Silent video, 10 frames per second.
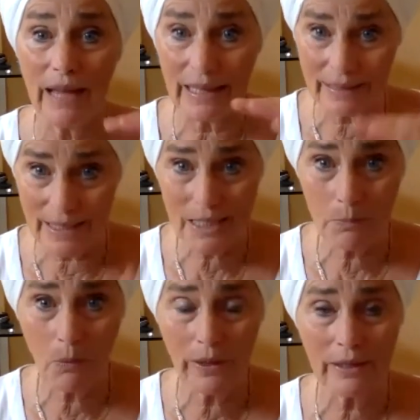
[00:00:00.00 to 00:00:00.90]
At this
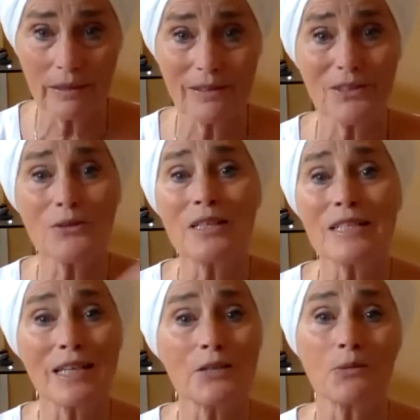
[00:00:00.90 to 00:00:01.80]
point, you can
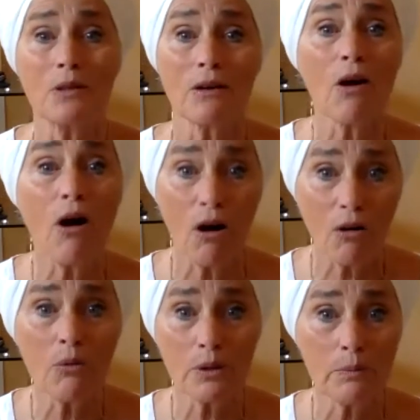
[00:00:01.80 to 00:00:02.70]
schedule a
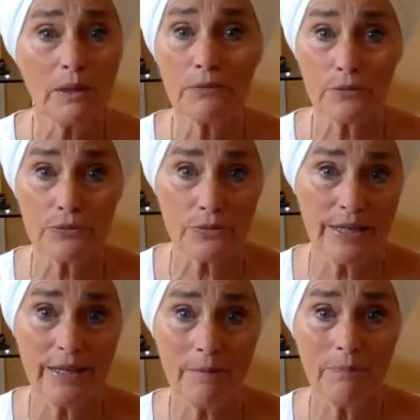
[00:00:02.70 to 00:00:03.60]
call with me for
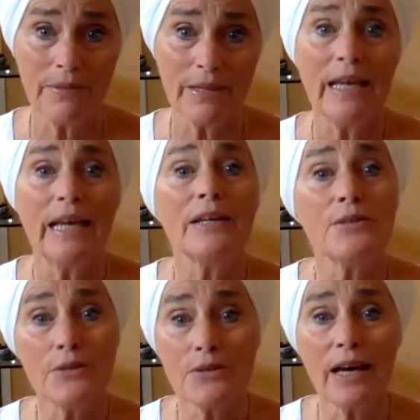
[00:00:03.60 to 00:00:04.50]
free and
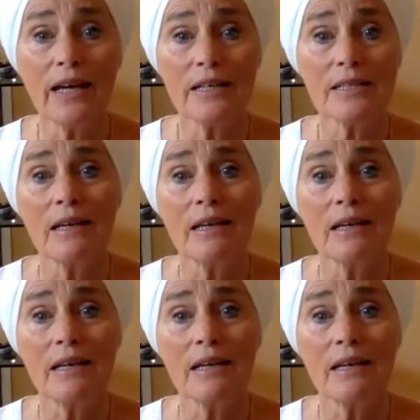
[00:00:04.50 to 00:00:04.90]
do that.